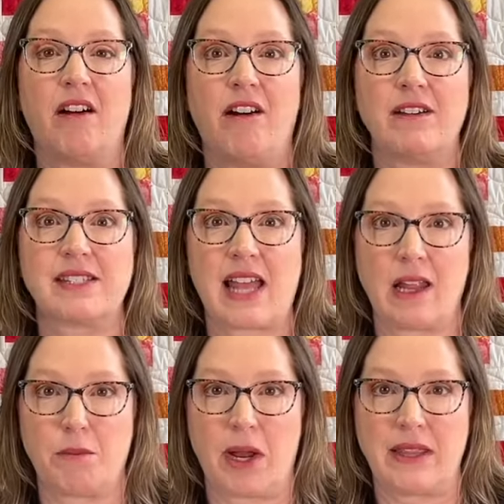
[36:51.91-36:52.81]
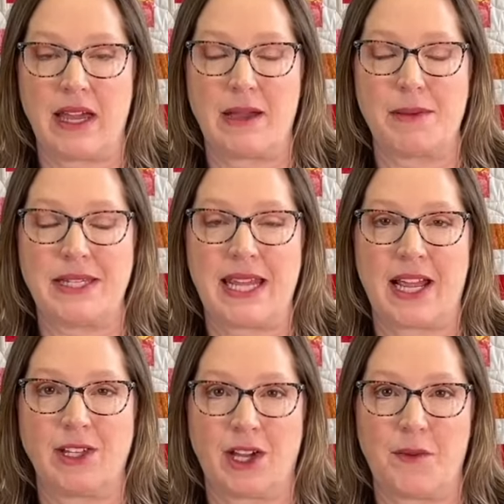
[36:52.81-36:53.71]
all celebrate them and
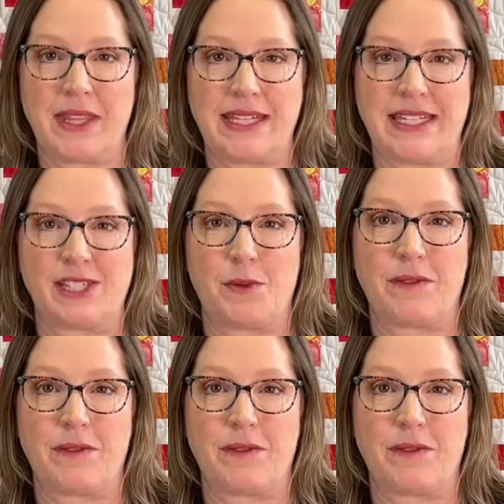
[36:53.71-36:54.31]
take a look at what they did.